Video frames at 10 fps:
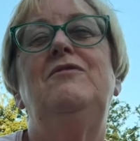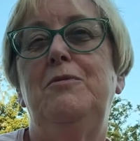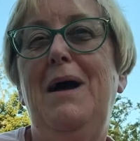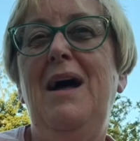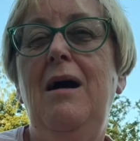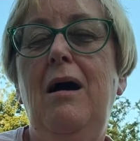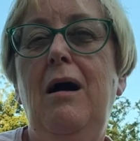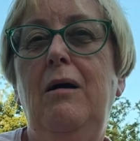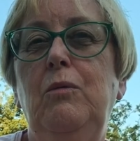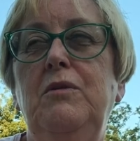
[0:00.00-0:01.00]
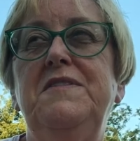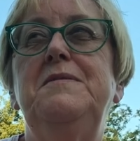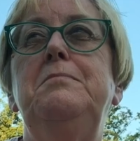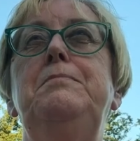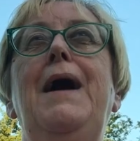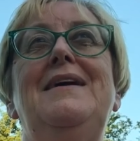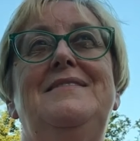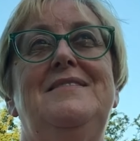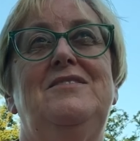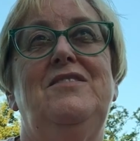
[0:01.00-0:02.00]
from my heart, what's the
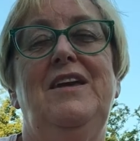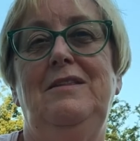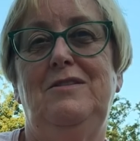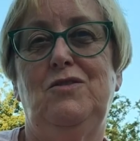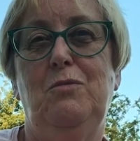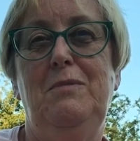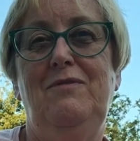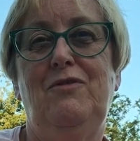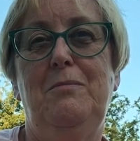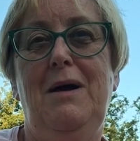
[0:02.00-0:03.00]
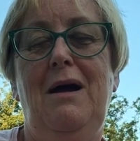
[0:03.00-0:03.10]
best thing that's coming from my